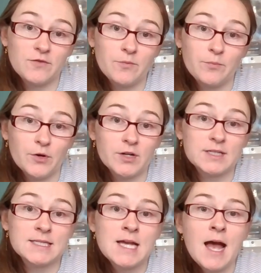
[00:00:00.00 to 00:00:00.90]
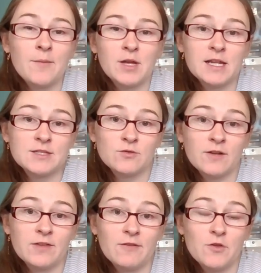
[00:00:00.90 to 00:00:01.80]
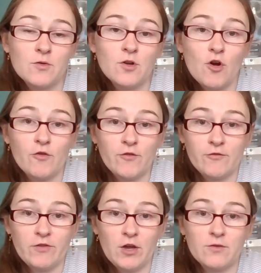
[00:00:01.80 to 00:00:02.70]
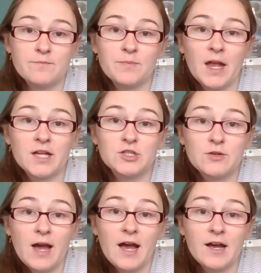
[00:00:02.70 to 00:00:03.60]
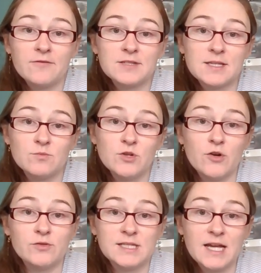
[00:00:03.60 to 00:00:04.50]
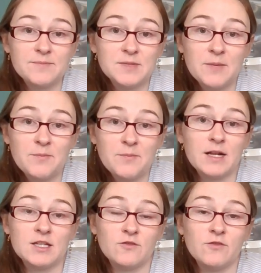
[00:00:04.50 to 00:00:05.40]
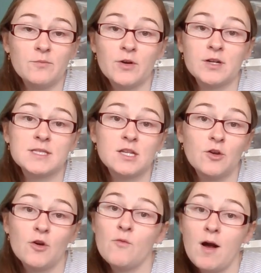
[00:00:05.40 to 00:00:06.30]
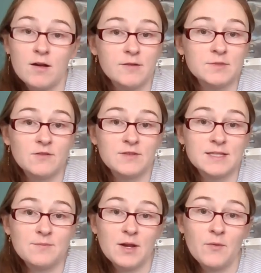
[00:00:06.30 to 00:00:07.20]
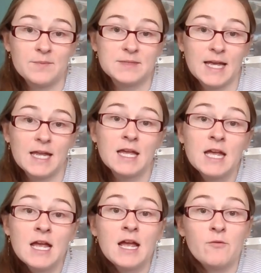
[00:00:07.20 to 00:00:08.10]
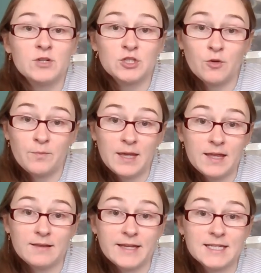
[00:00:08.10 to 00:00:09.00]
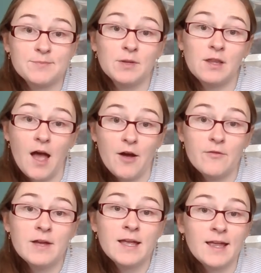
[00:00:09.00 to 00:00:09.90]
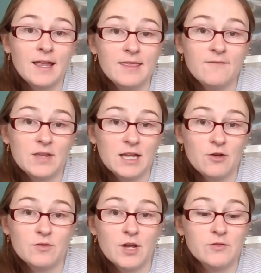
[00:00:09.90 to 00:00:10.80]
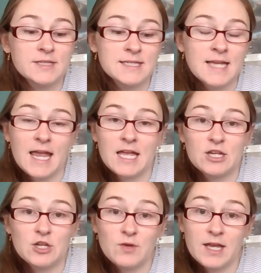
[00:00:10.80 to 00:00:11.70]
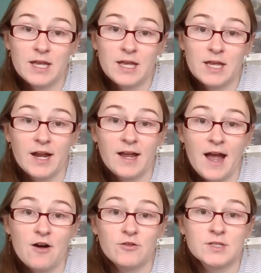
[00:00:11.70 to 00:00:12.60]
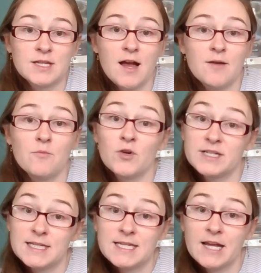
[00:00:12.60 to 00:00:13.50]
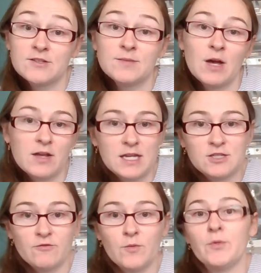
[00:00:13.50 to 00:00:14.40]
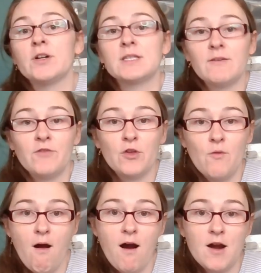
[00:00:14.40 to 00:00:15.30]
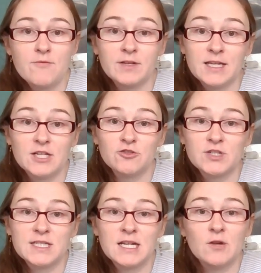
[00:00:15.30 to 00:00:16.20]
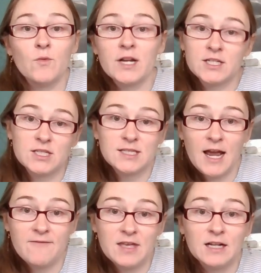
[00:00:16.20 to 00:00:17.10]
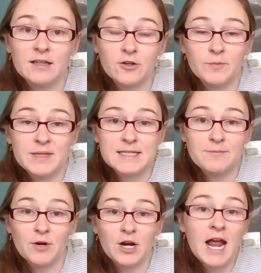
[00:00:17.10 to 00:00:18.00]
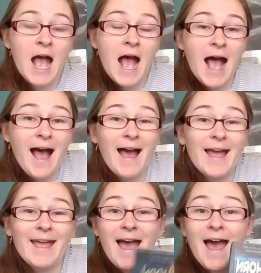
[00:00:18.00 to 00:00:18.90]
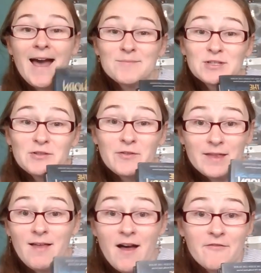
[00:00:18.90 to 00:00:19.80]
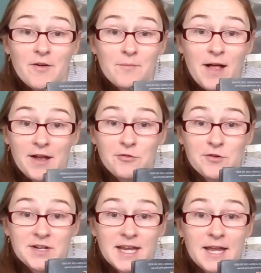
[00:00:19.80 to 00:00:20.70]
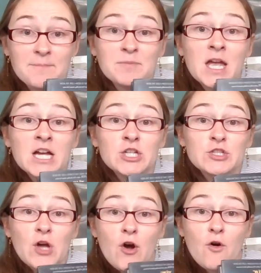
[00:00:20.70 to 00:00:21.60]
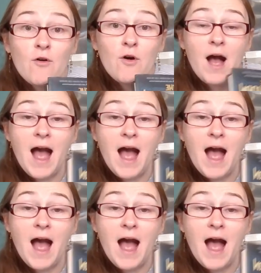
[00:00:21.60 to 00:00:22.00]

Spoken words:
of the books, I'm going to sort of give you an overview. I do have some notes typed up about each of the books, and you're welcome to visit my website, which will be linked below in the video notes, and you can check out more details about each of the books if you are really interested in wanting to dive in a little bit deeper. I absolutely love Blackthorn Key. So